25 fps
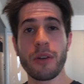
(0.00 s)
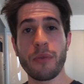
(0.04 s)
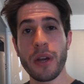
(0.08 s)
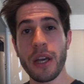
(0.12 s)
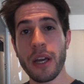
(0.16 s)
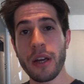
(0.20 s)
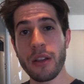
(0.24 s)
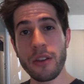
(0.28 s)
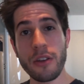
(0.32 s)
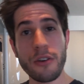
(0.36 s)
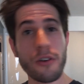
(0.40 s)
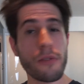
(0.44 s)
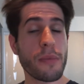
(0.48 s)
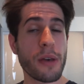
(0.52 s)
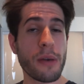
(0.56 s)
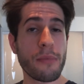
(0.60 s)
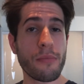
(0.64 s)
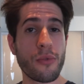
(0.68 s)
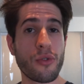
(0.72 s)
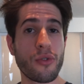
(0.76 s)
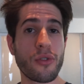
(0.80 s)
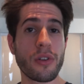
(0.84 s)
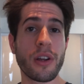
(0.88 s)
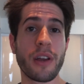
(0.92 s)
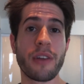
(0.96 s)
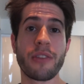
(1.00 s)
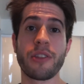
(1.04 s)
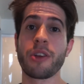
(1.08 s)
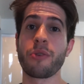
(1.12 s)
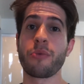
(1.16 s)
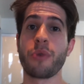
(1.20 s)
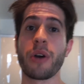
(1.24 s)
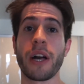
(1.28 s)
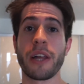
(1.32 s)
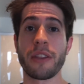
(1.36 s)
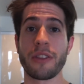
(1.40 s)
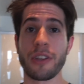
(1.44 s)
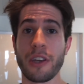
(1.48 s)
gonna wait a little bit more and then
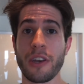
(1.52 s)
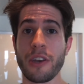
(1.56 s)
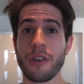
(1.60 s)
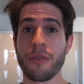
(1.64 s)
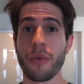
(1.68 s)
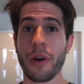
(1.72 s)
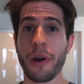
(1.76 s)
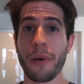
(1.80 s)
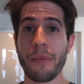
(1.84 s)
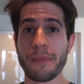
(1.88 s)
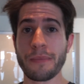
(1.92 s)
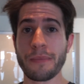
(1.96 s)
we'll add the quinoa.